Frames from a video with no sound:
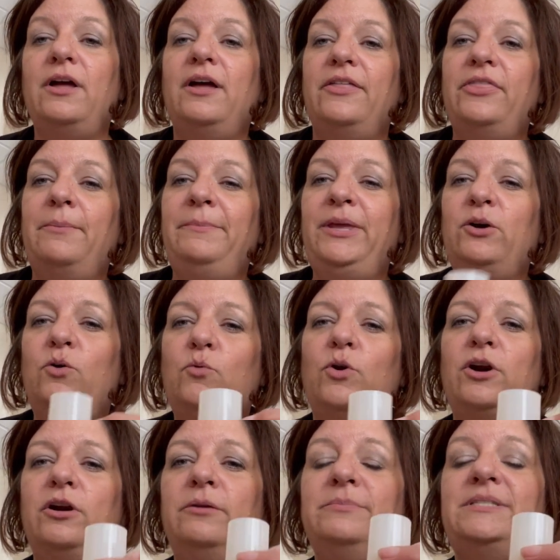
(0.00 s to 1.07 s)
the
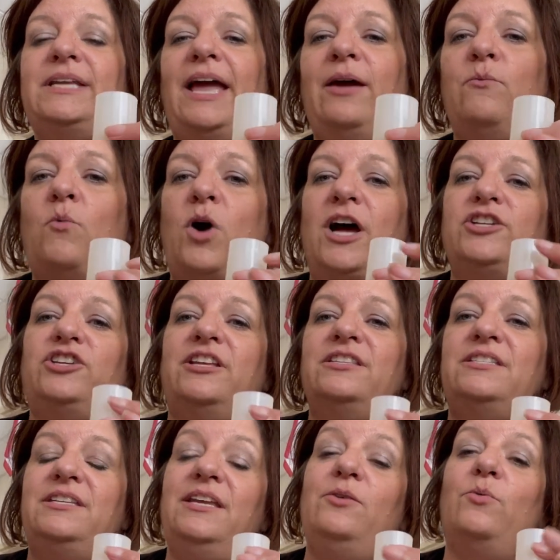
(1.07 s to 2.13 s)
mealworms and watch and
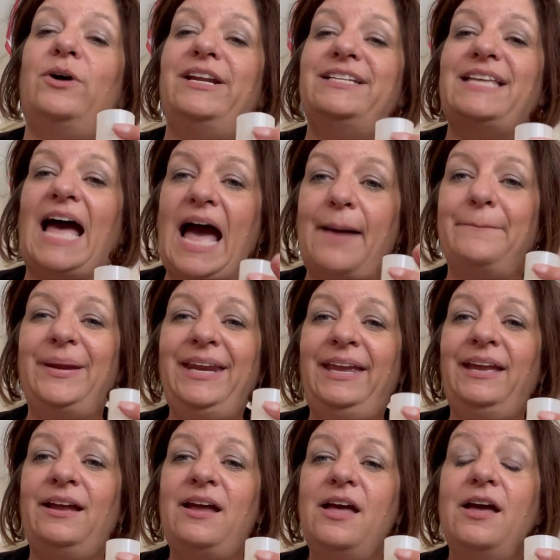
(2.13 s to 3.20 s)
see what is
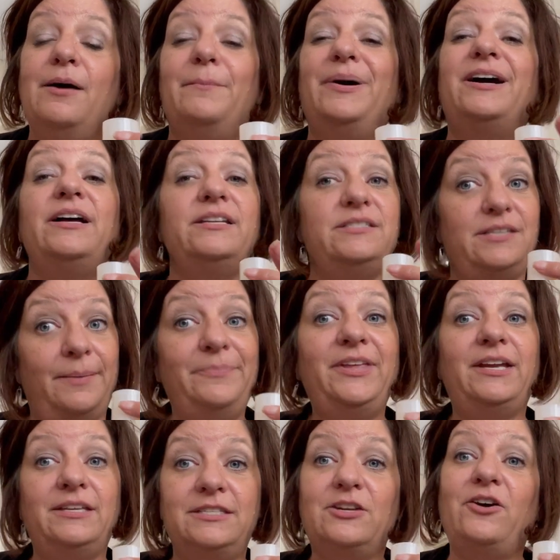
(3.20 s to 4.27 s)
happening, because something
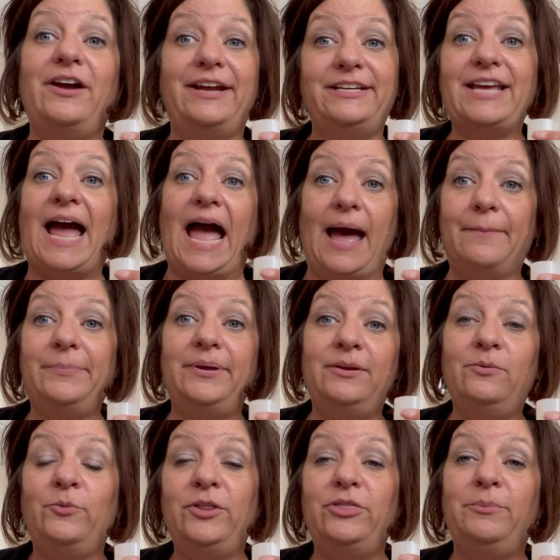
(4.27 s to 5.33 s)
is going to
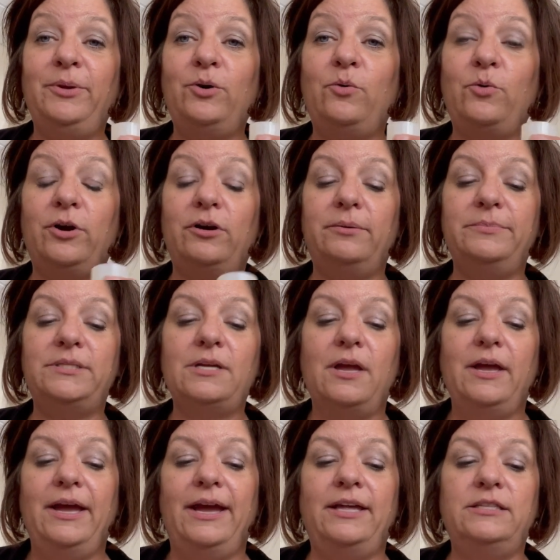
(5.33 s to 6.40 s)
happen with the mealworms.
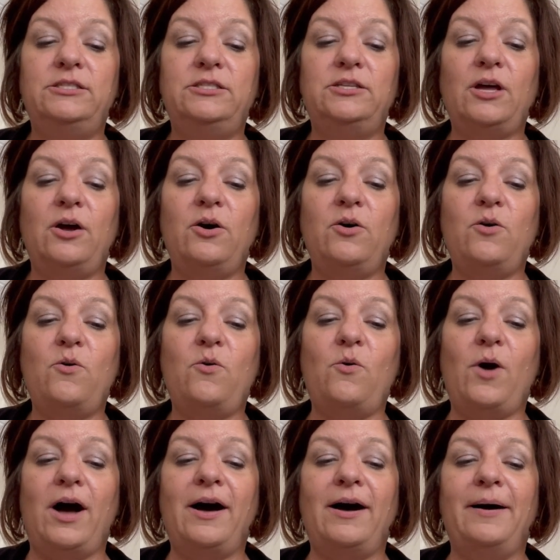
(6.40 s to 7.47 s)
And
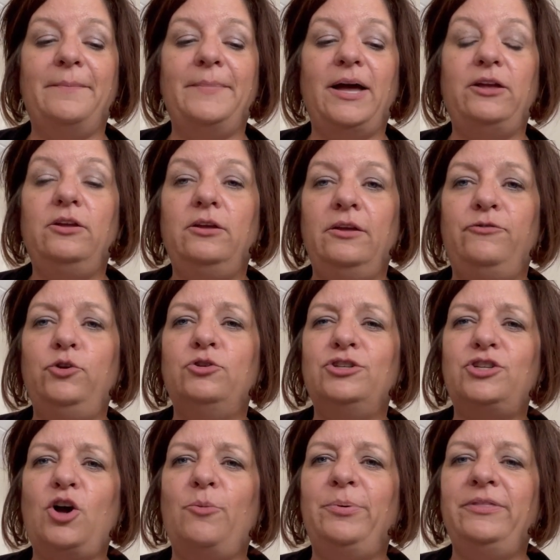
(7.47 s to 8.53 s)
so if you just
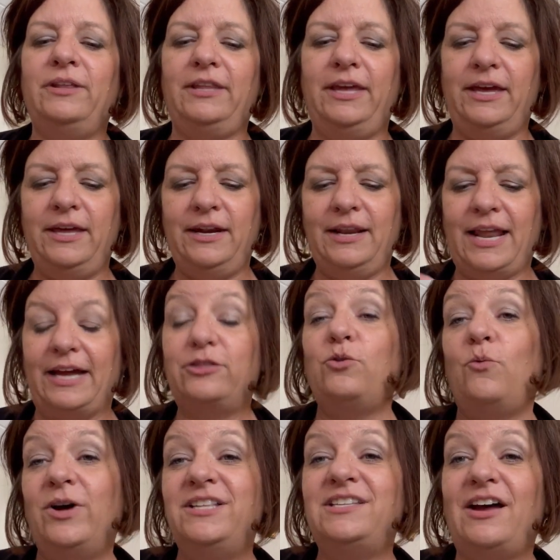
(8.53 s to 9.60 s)
open the lid, like the
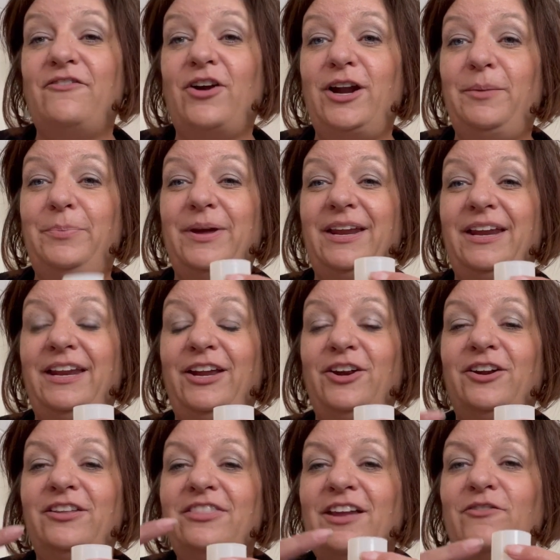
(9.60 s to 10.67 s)
ones I've already put in
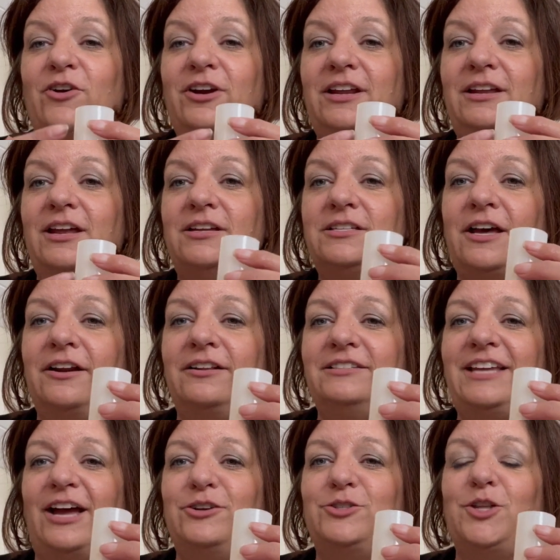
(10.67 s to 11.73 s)
here, they've already tunneled
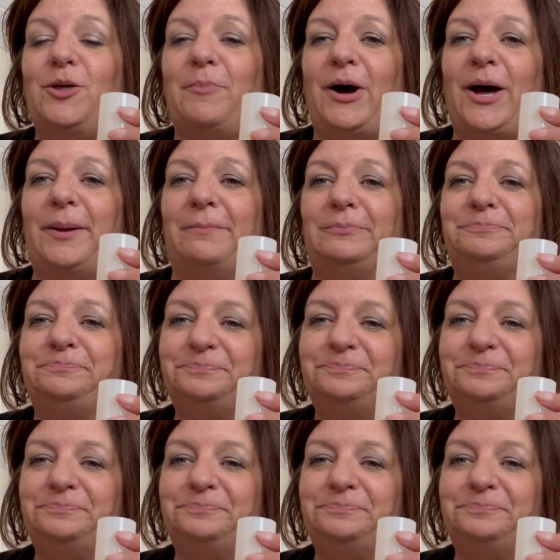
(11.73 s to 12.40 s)
down to the bottom.